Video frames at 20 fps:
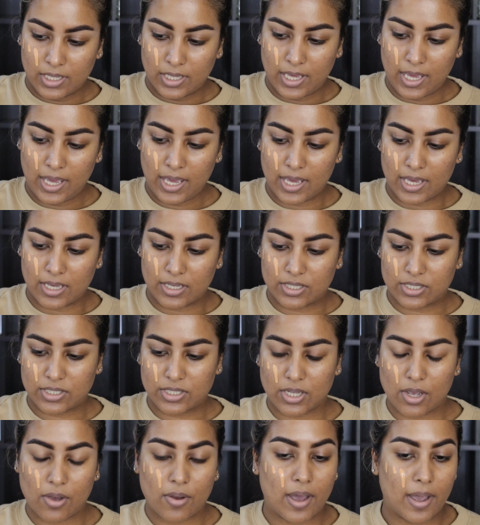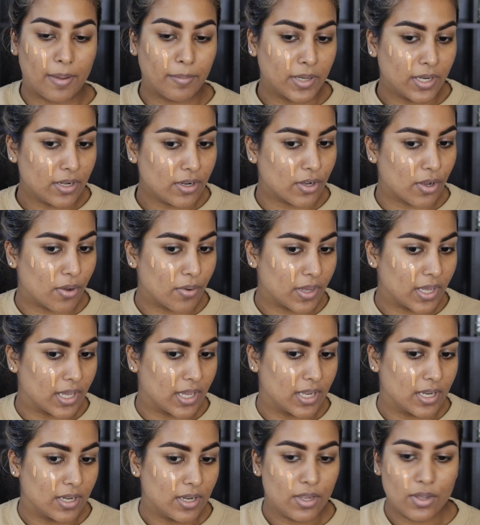Okay, so I'm gonna go
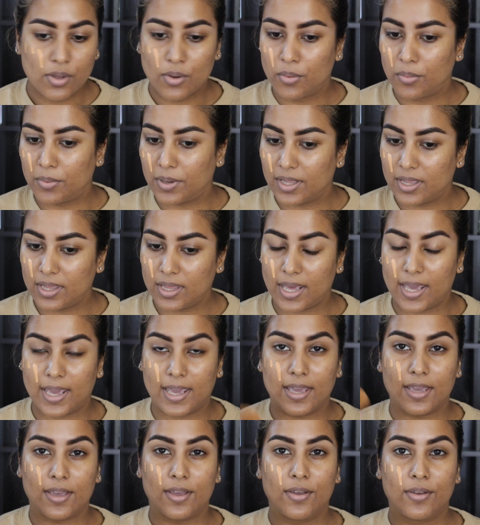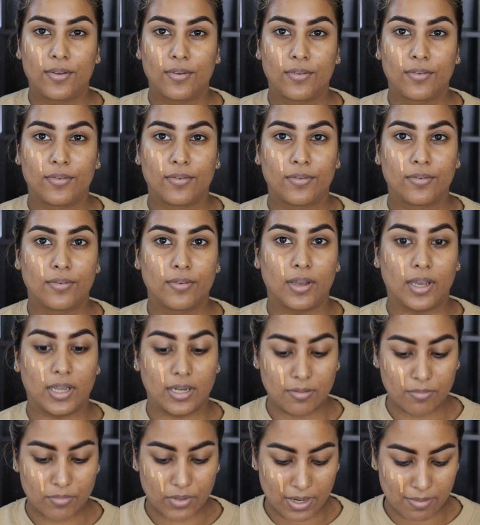in with a, I
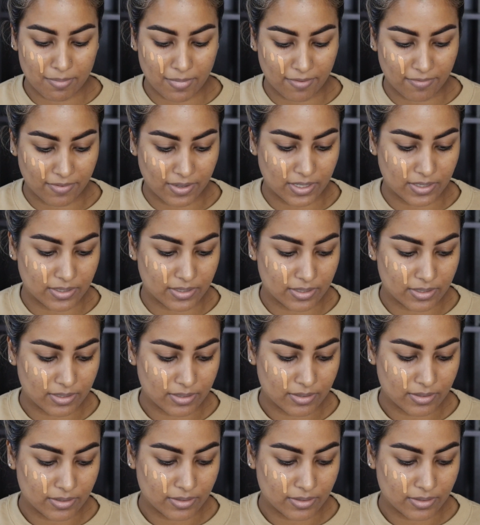don't prime my face.